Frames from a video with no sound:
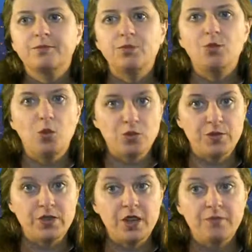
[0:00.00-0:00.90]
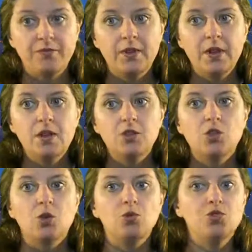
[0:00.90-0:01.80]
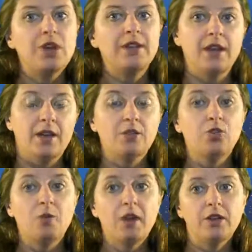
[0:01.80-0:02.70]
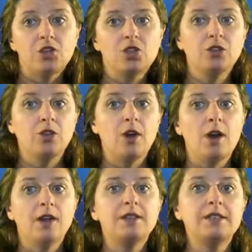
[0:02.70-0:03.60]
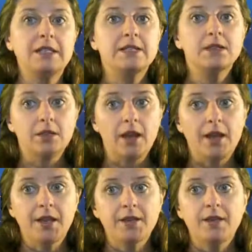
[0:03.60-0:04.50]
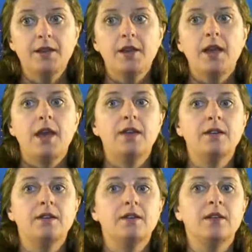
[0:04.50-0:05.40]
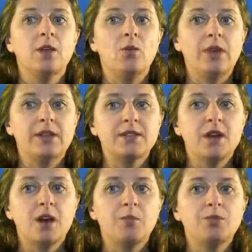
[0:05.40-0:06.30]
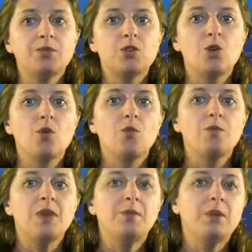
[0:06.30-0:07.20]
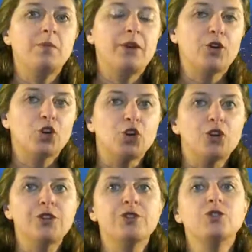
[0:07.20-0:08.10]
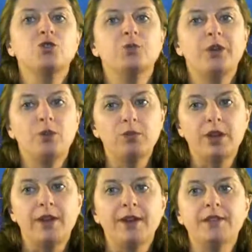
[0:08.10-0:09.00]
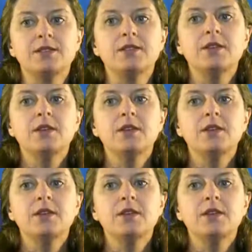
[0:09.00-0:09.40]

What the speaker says: through most of the day. So try that. Your biological clock sees the light and it wakes up, so maybe better curtains or better blinds